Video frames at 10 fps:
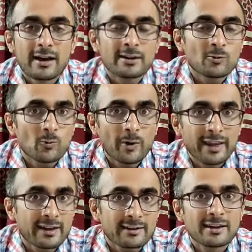and
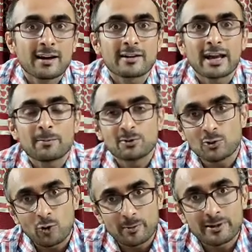where they are
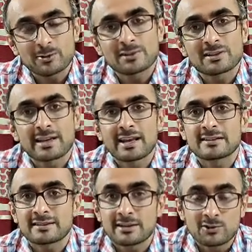absorbed into the
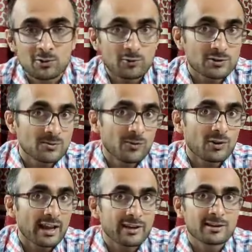cells and used
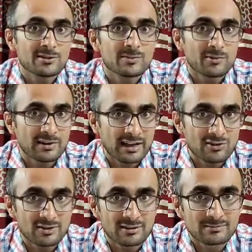for energy
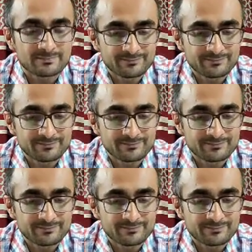production.